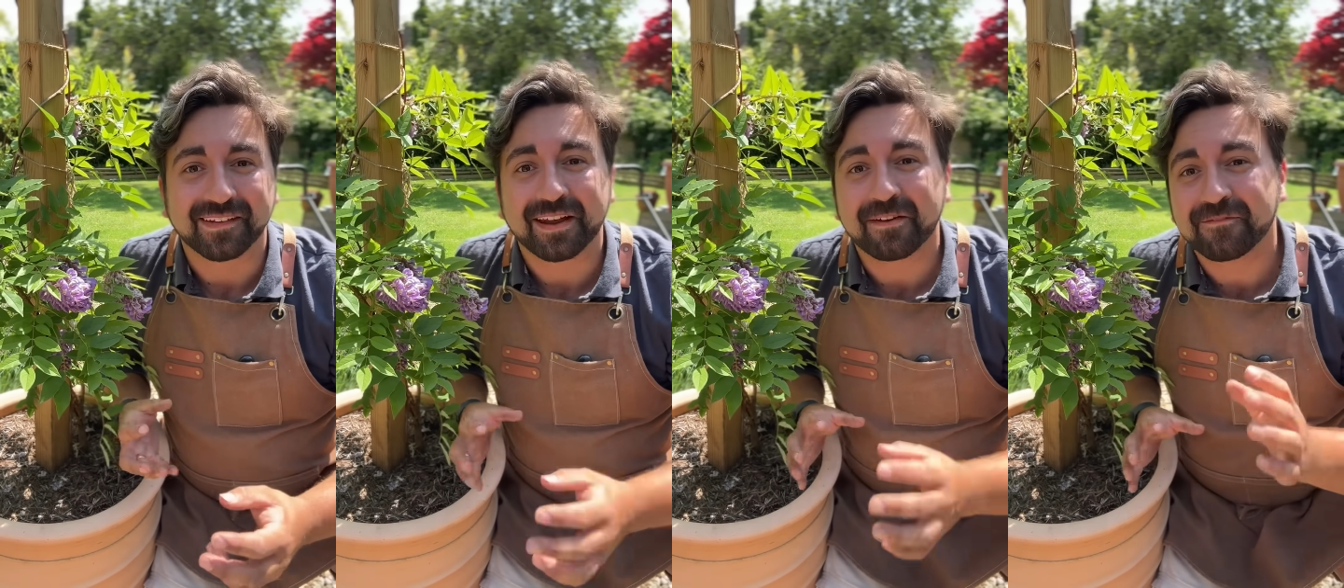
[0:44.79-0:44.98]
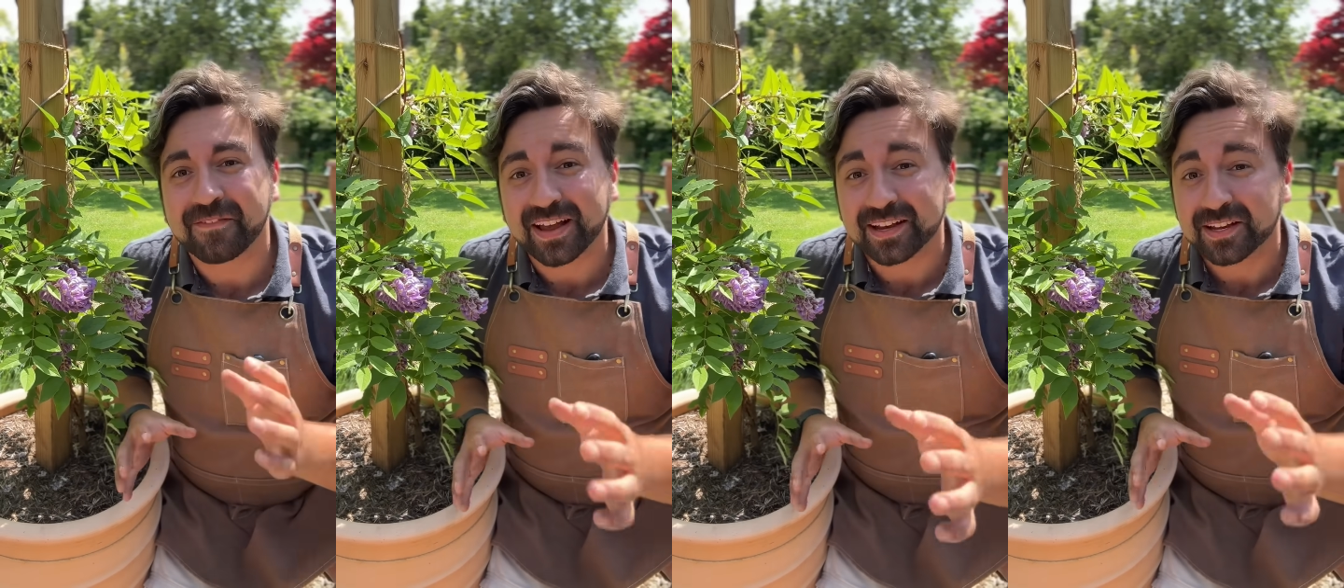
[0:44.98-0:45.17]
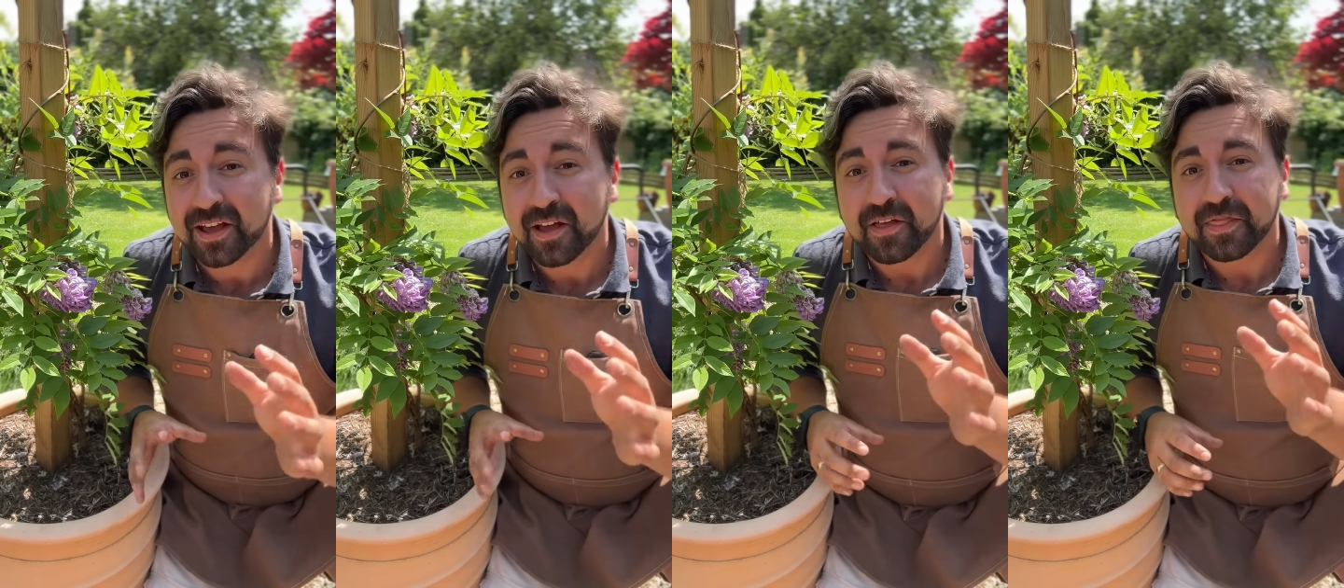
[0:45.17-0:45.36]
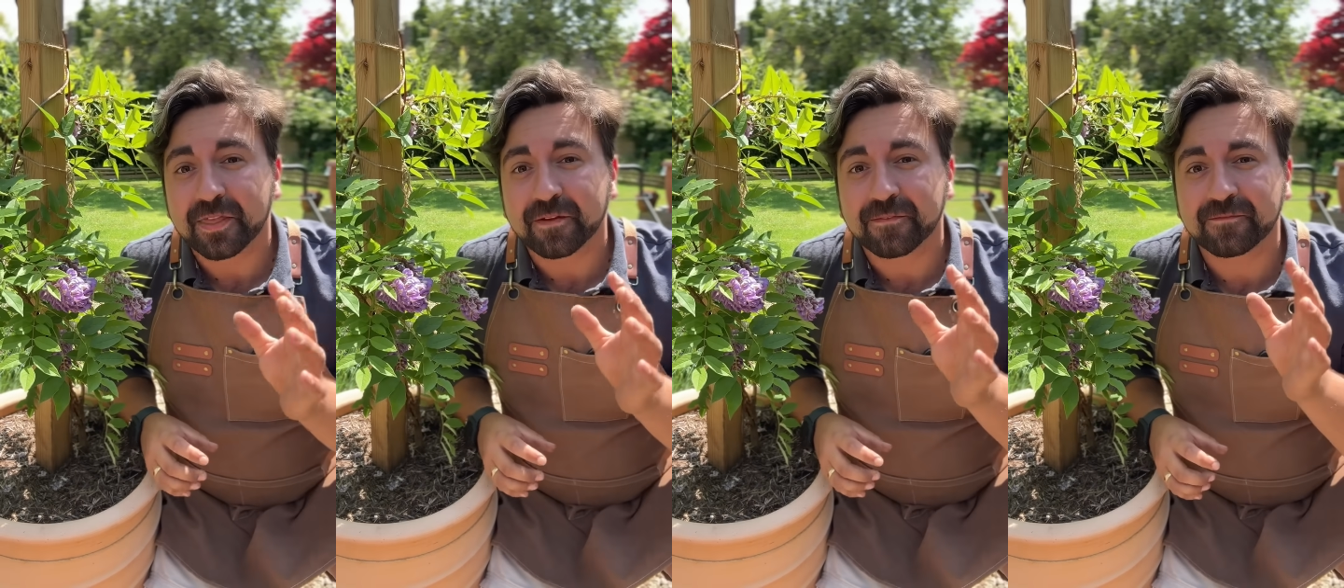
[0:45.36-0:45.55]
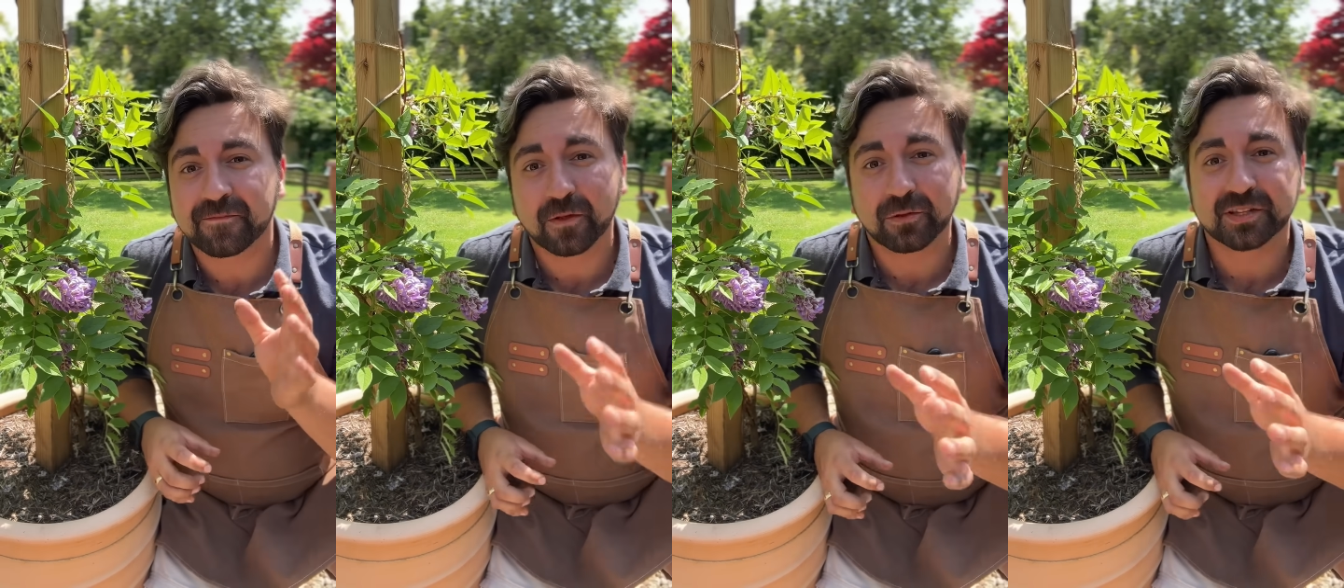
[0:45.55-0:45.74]
In fact, the
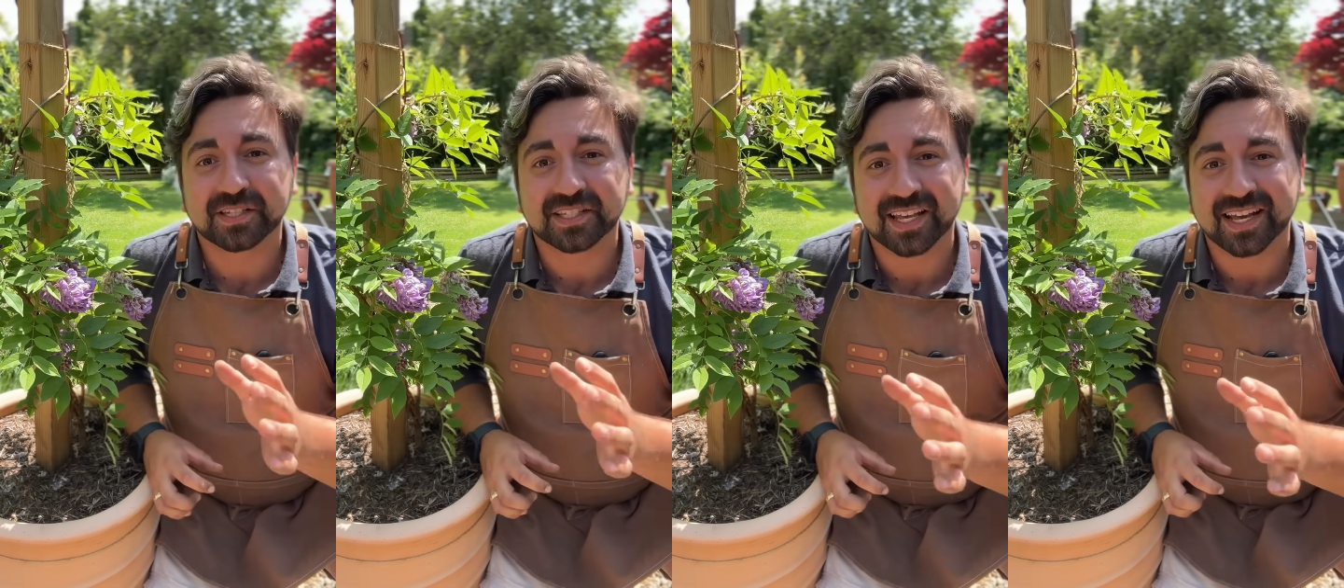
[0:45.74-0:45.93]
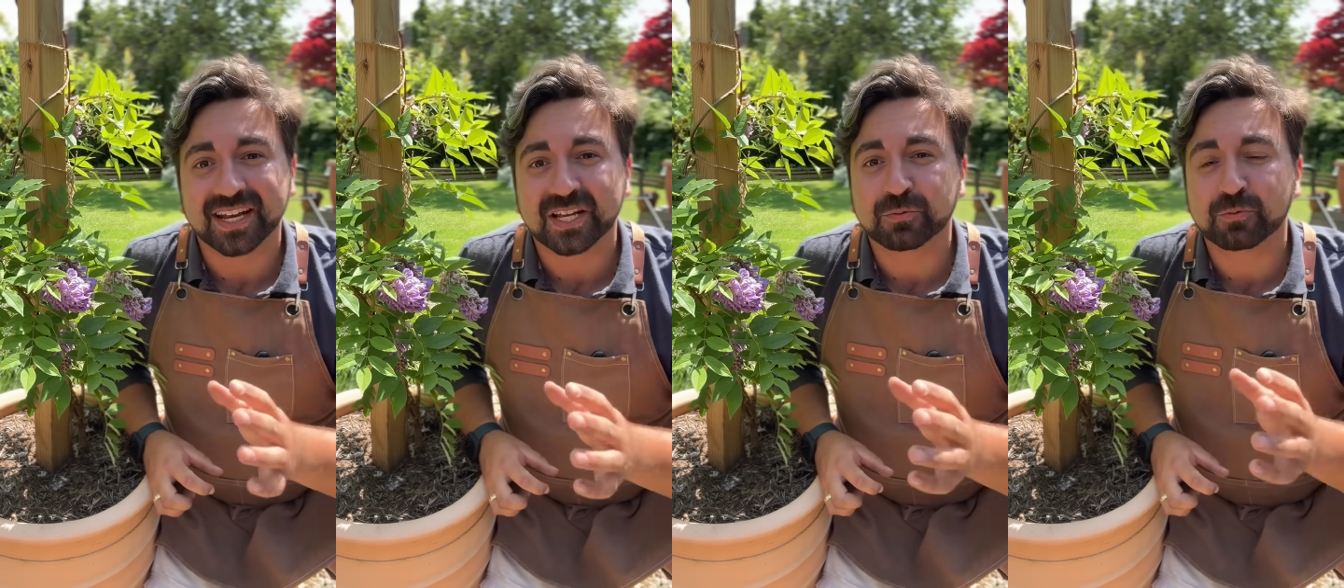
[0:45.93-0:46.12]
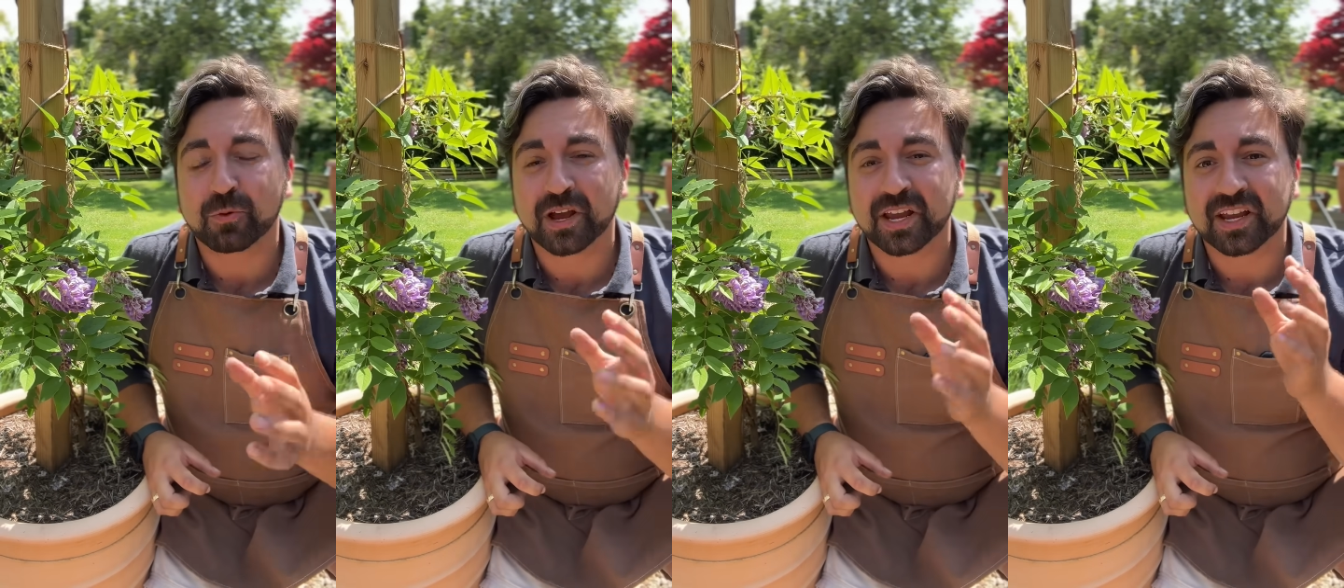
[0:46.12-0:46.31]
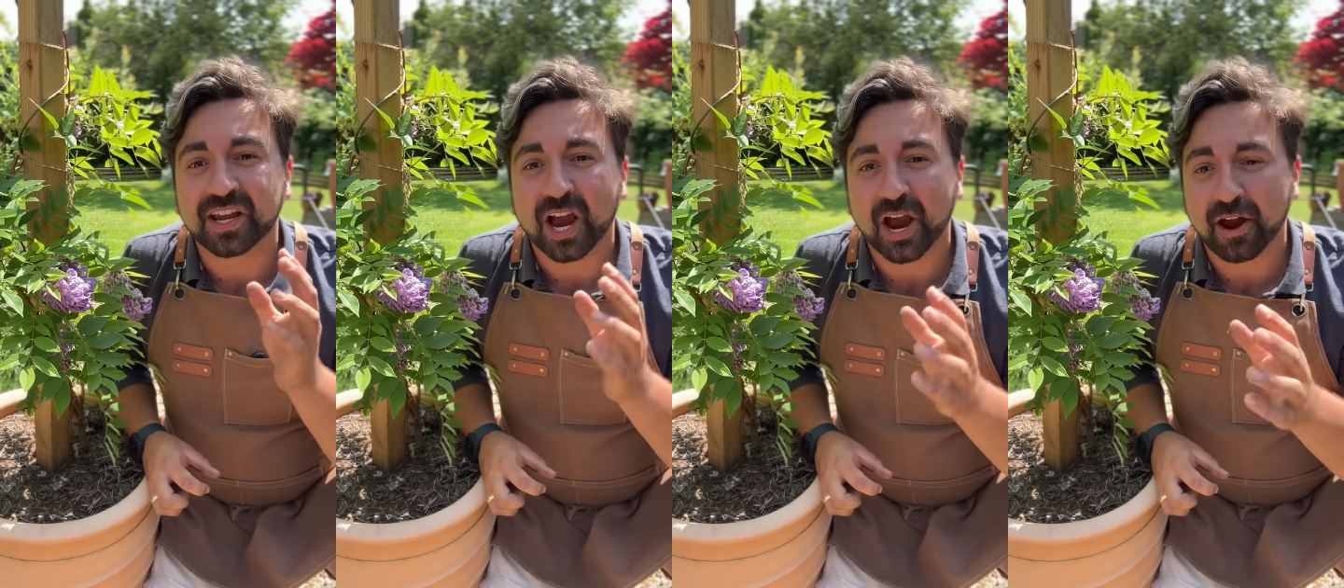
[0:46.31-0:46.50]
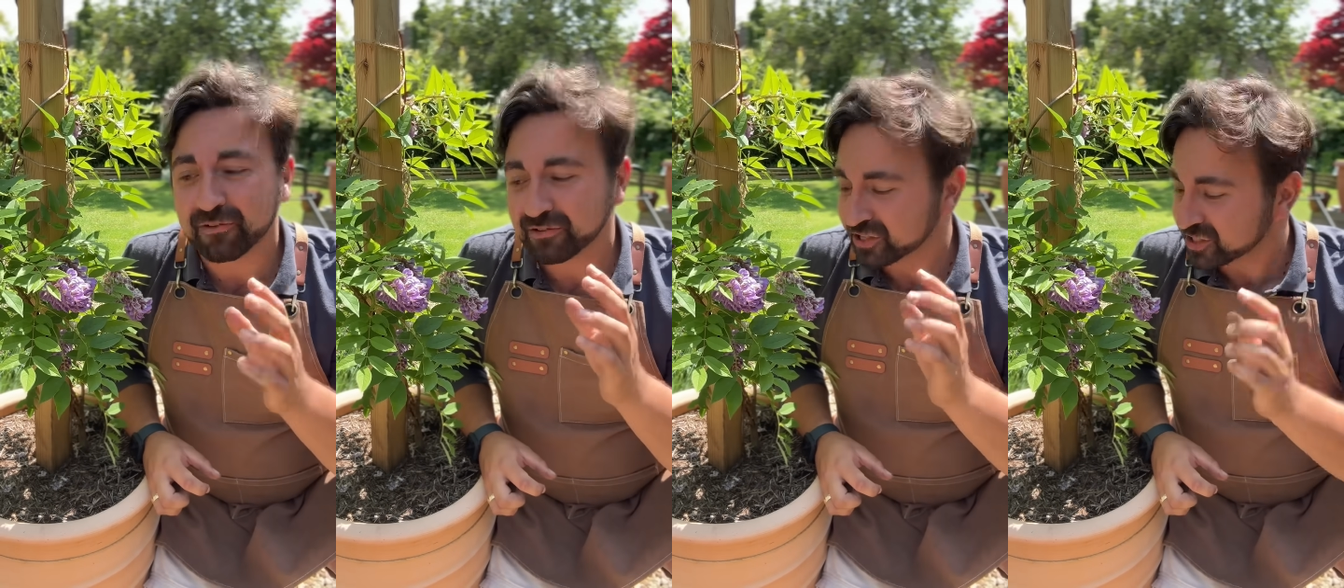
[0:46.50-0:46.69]
full sun is what
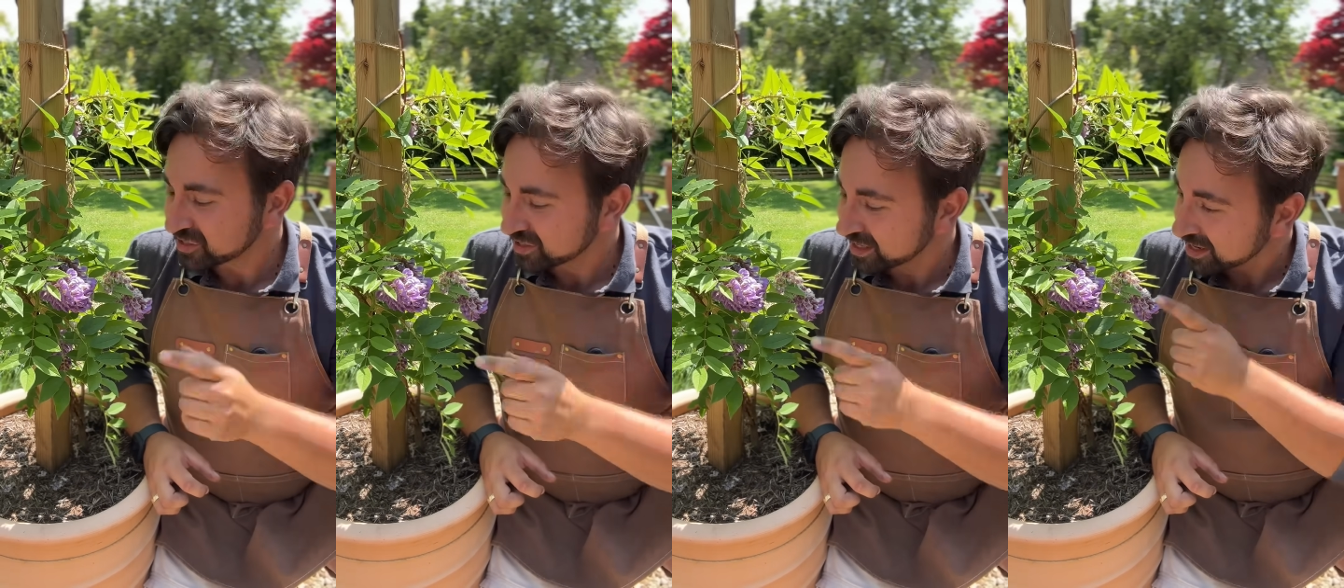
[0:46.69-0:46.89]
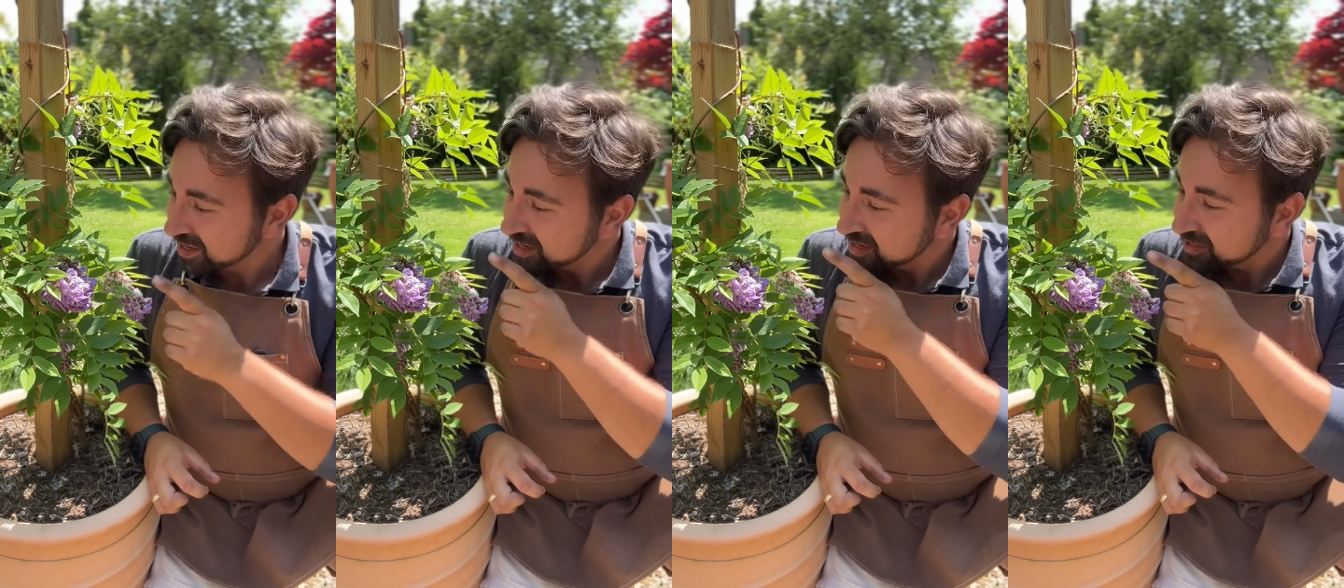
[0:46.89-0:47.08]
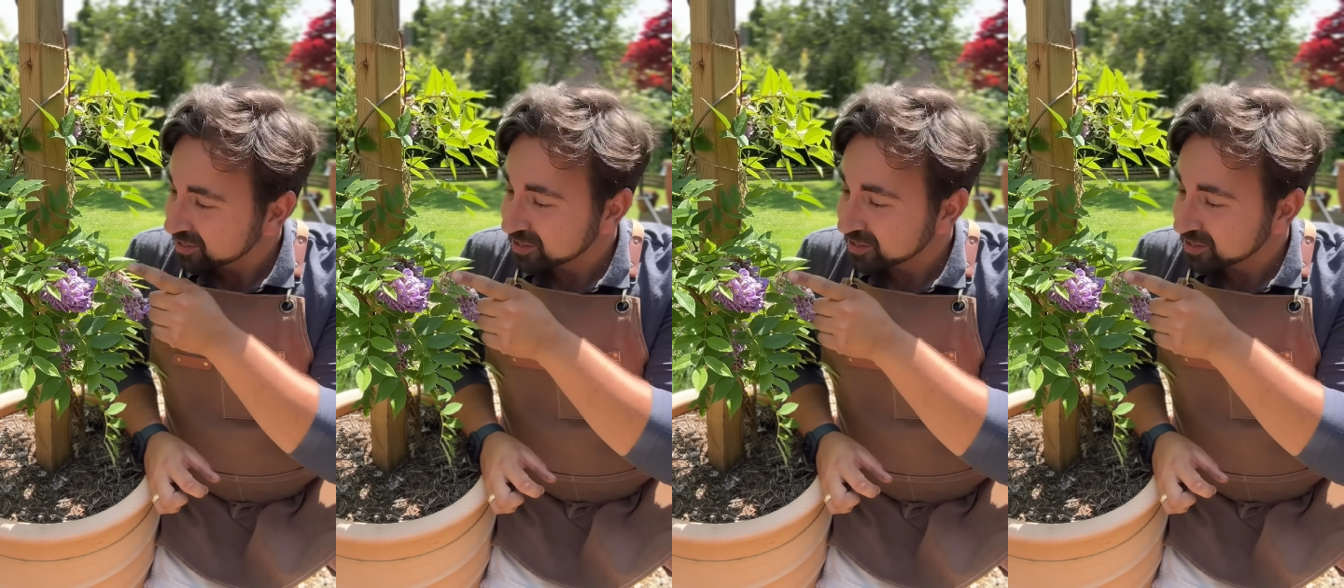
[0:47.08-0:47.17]
encourages it